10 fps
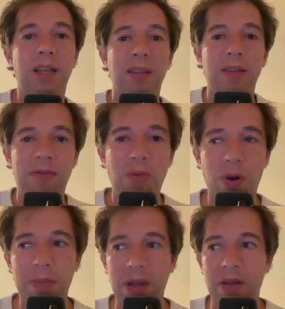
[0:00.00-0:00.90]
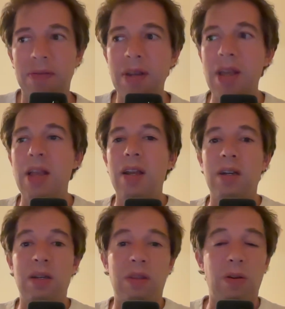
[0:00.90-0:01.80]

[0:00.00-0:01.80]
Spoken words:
in the form of their